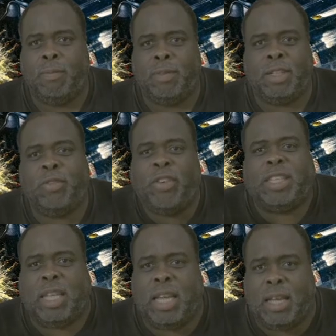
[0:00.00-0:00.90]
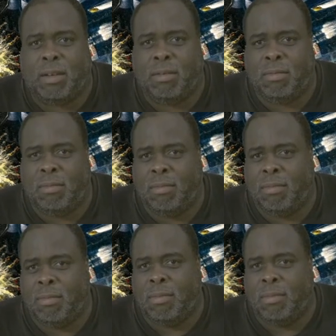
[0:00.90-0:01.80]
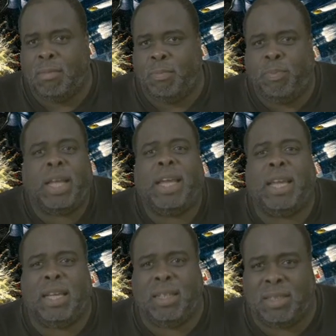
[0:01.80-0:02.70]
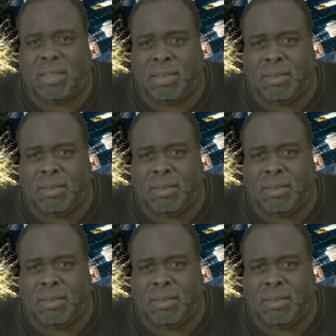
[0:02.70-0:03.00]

Just fix it. Please.